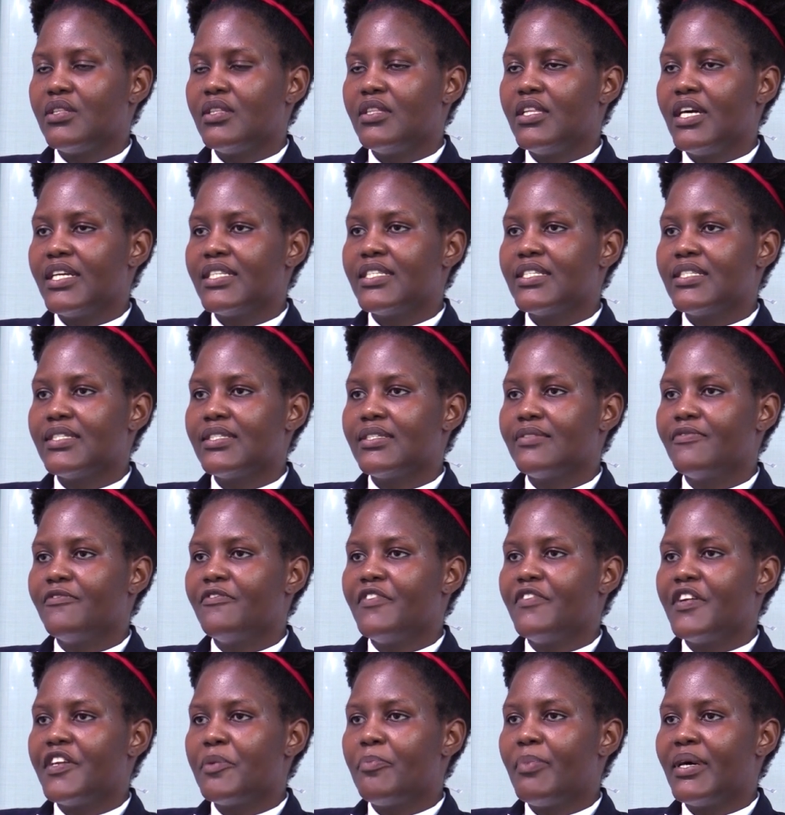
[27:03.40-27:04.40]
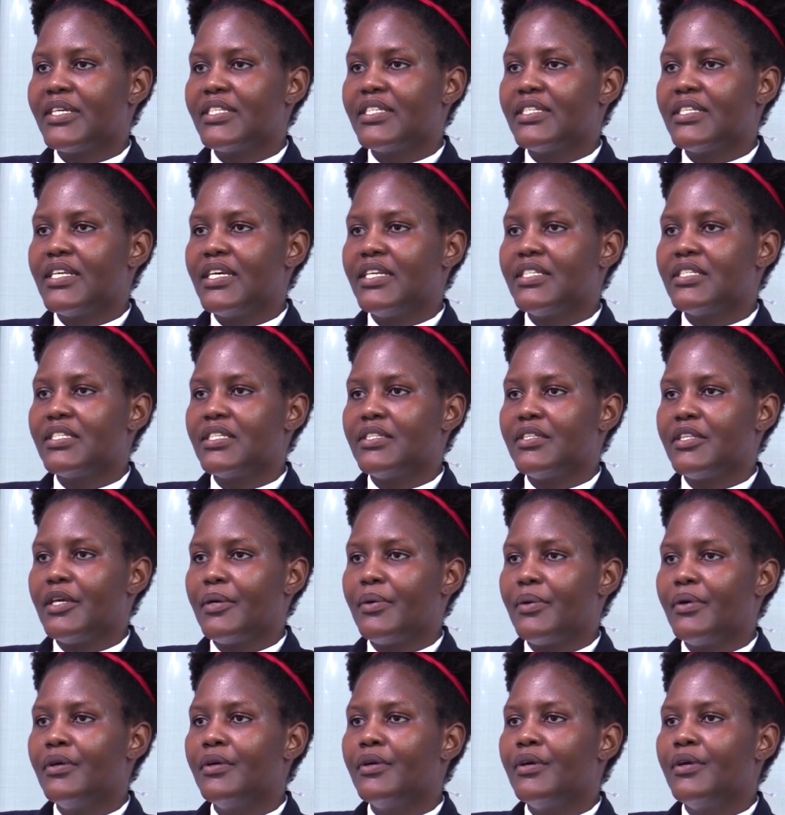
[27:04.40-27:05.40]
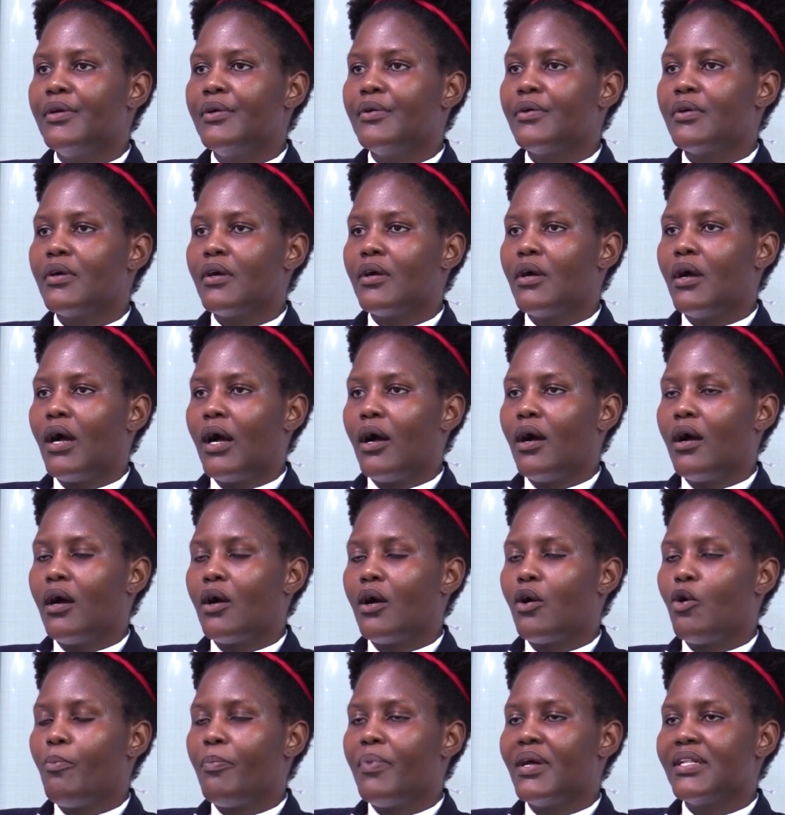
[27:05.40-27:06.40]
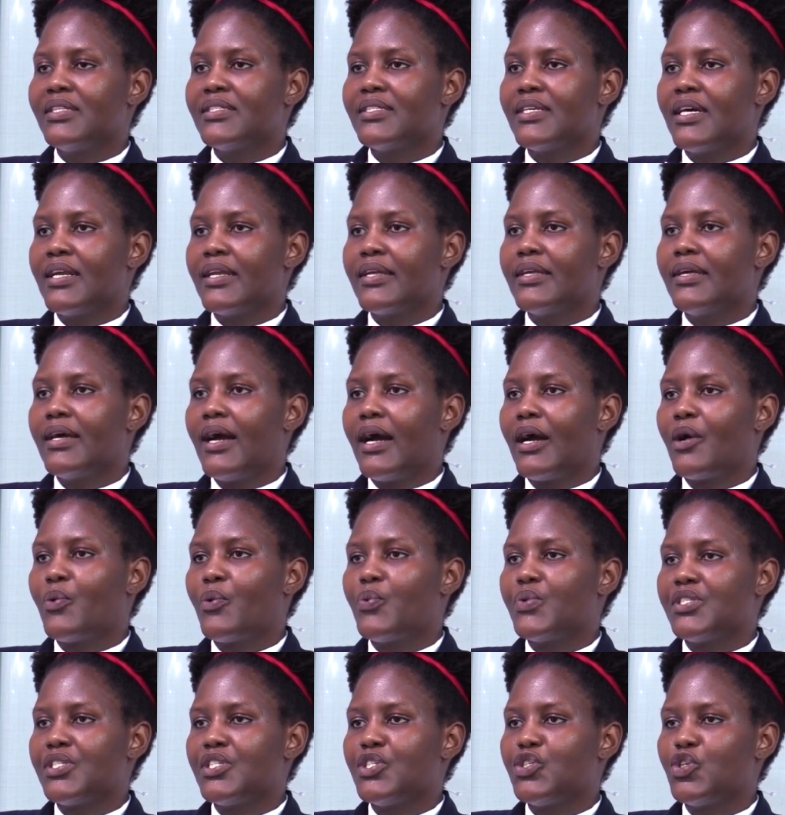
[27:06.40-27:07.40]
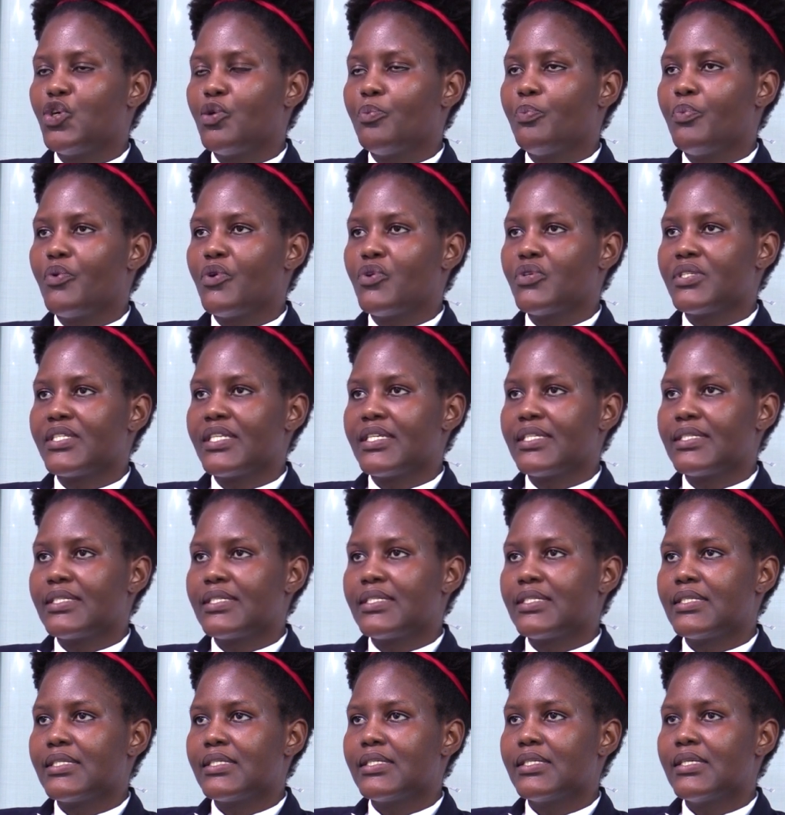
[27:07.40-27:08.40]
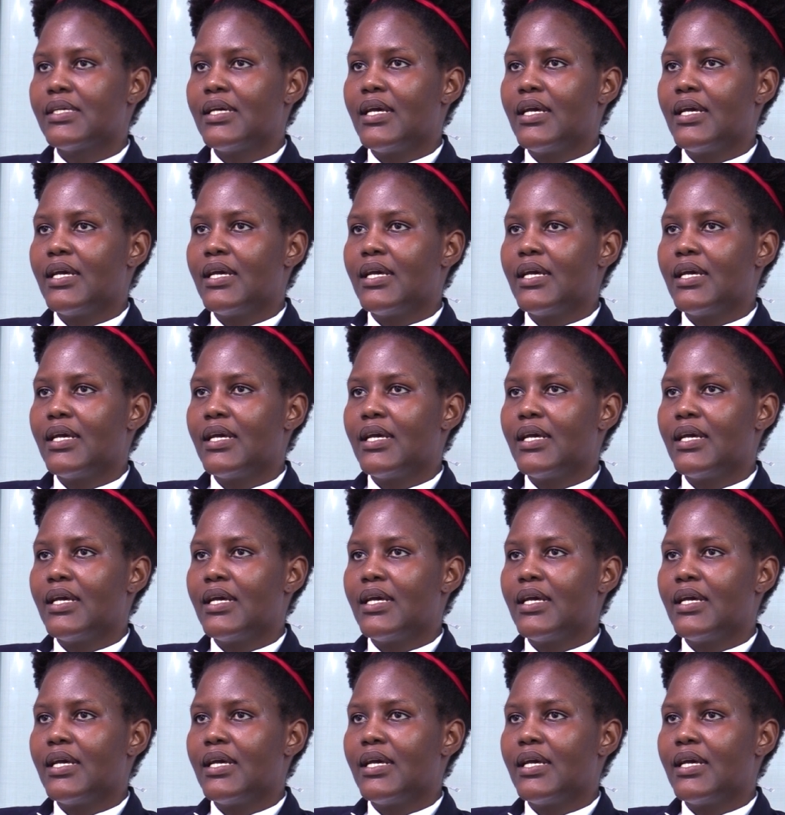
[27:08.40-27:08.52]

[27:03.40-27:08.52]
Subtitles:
That is very pertinent in the compulsory acquisition process.